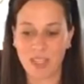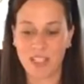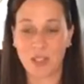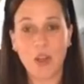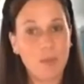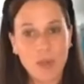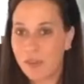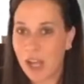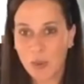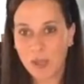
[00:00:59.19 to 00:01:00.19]
So I hope you
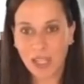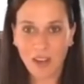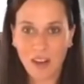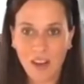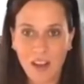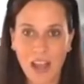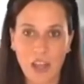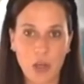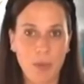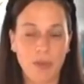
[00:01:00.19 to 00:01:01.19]
follow along. I
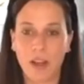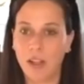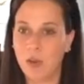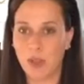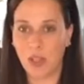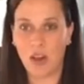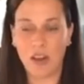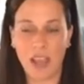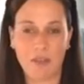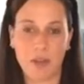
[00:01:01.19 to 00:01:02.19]
hope you follow
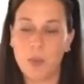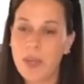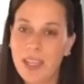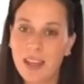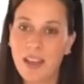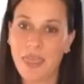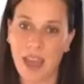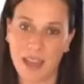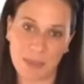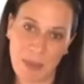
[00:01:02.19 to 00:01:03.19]
along every week.
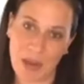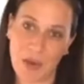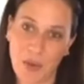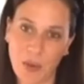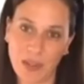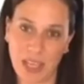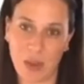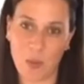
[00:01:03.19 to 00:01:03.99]
That is my goal, to get